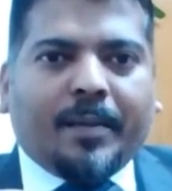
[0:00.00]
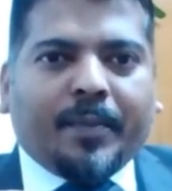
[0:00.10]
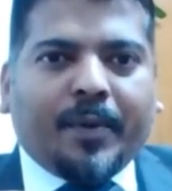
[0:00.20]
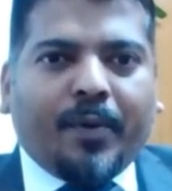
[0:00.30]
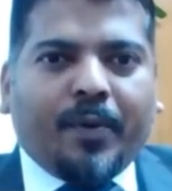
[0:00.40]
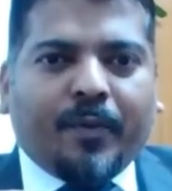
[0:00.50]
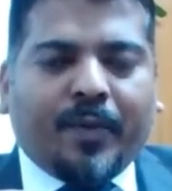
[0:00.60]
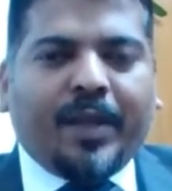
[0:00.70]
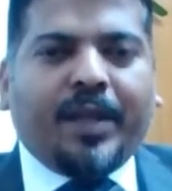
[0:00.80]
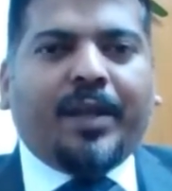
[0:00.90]

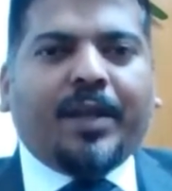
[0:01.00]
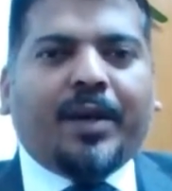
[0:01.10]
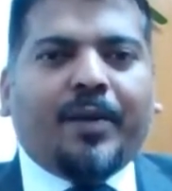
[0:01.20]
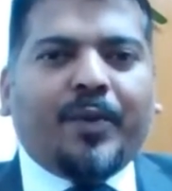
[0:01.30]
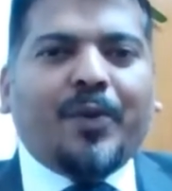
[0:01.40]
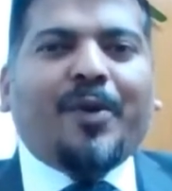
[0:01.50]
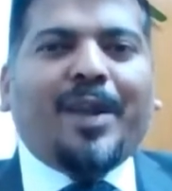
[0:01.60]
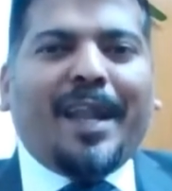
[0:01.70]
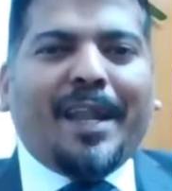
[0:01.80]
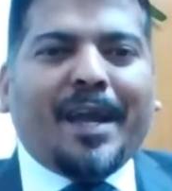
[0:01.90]
we
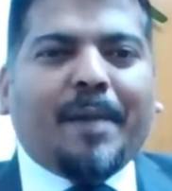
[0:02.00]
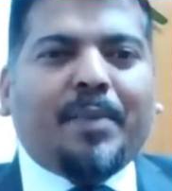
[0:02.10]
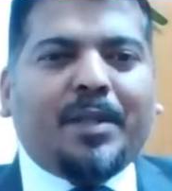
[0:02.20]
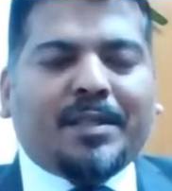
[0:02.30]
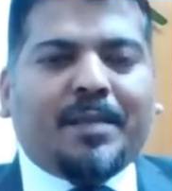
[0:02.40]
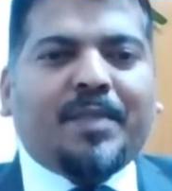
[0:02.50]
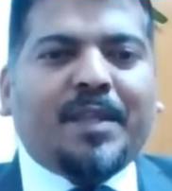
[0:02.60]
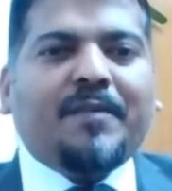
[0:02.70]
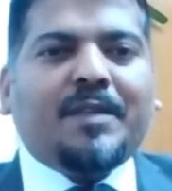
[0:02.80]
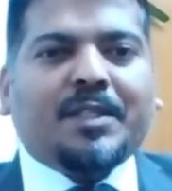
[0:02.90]
don't end up in
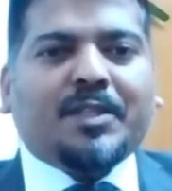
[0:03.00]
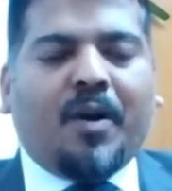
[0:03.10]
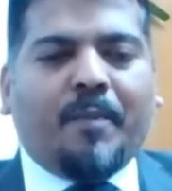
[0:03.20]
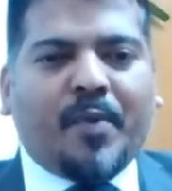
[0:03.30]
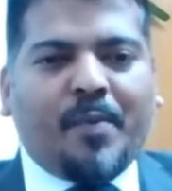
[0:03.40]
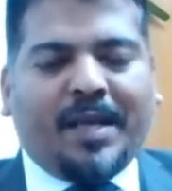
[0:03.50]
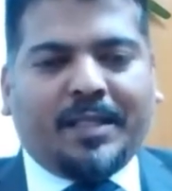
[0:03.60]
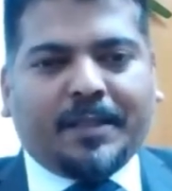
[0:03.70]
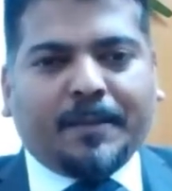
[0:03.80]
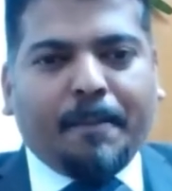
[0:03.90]
something which is
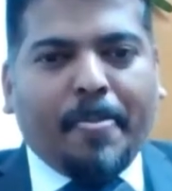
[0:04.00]
compromised.